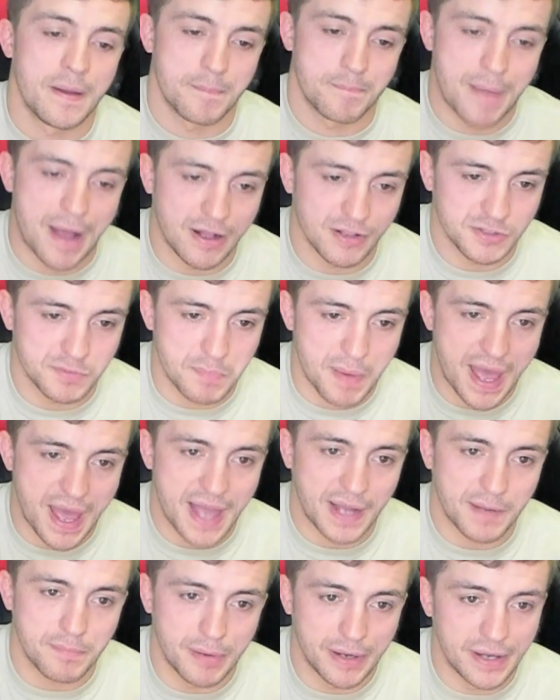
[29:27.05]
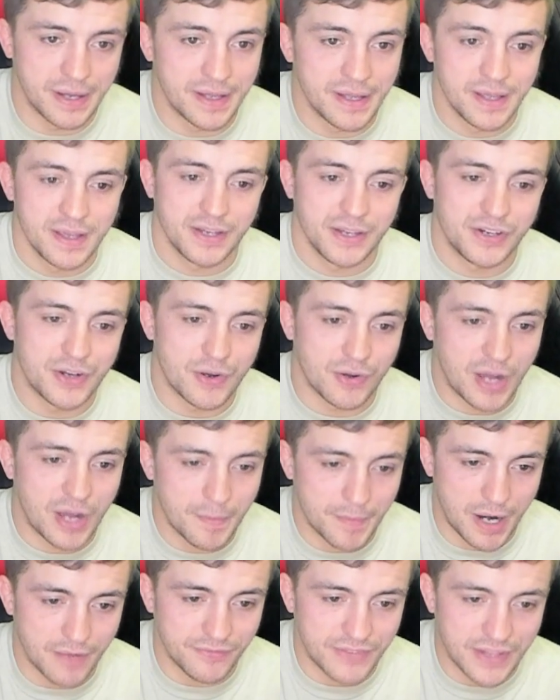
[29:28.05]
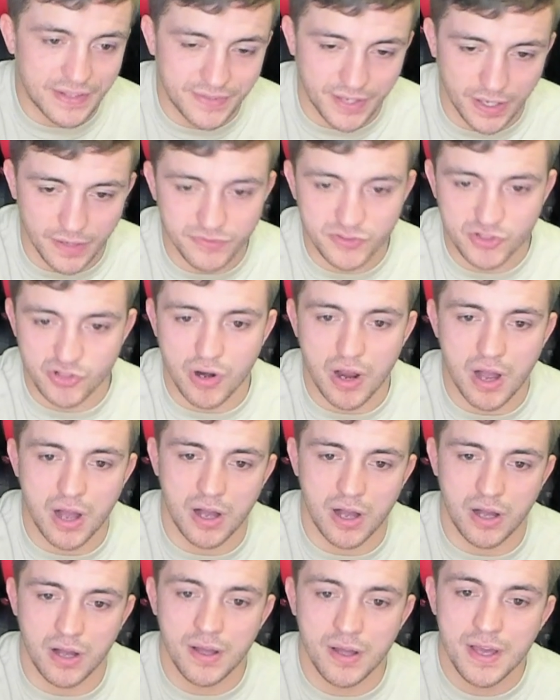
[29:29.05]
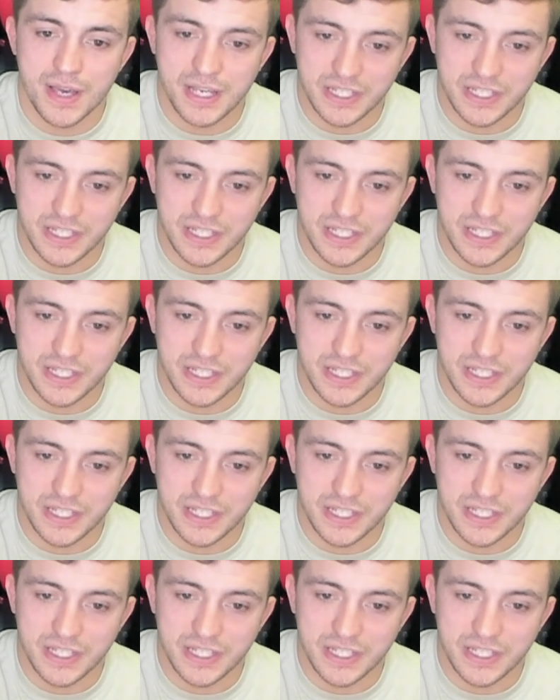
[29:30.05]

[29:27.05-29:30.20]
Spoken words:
Bounce back. But, you know, coming off that tough draw,